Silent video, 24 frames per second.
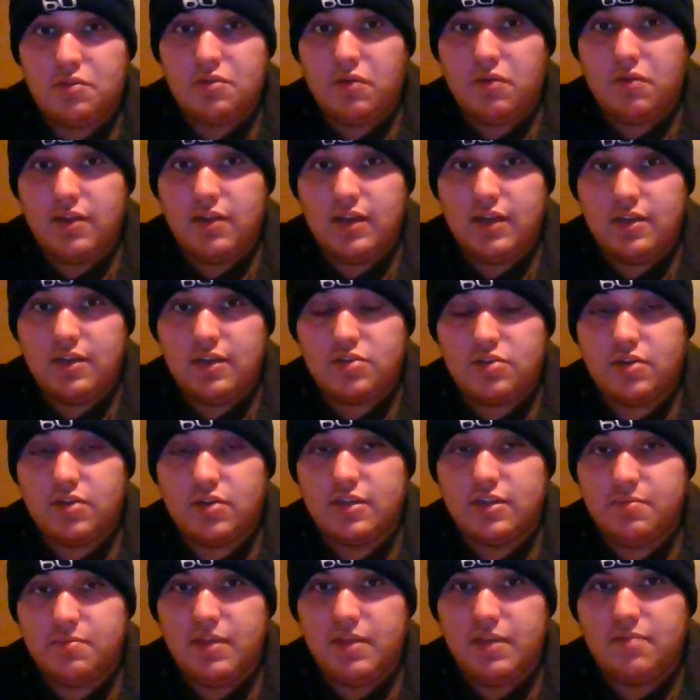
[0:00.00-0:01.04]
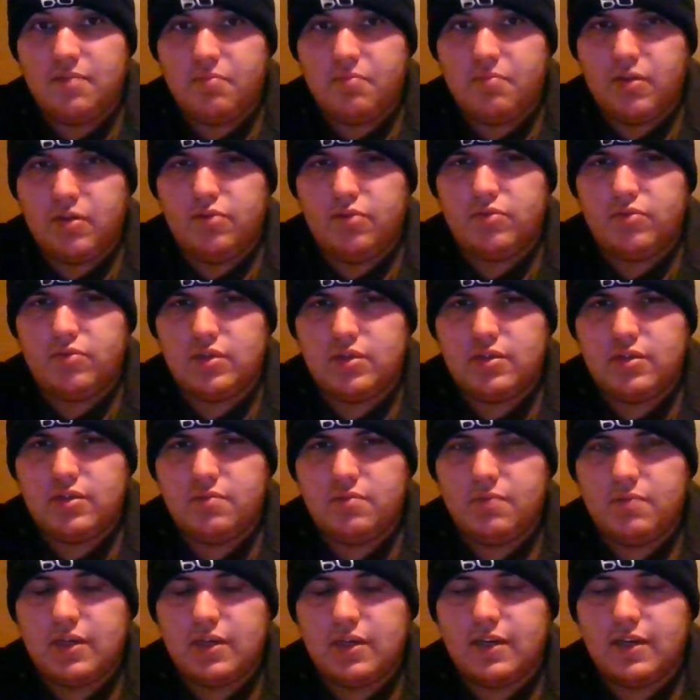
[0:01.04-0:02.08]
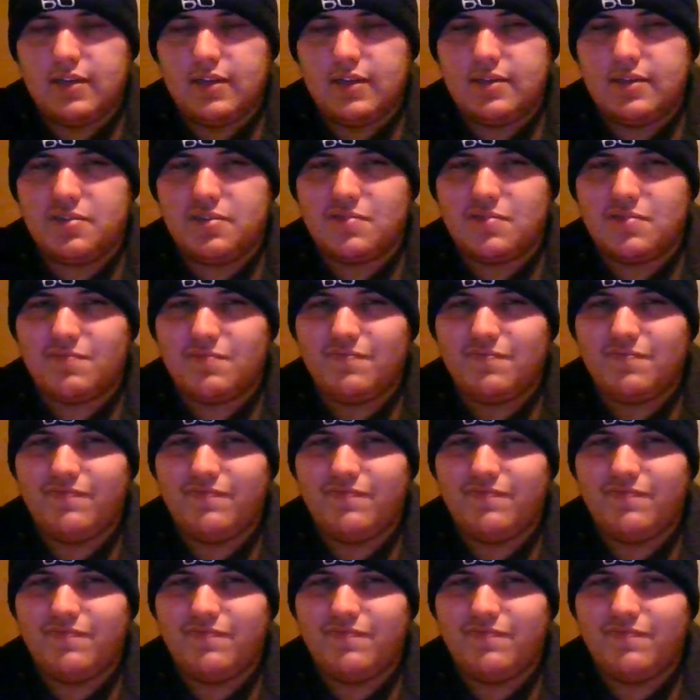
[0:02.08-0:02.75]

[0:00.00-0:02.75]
one that intrigues me the most because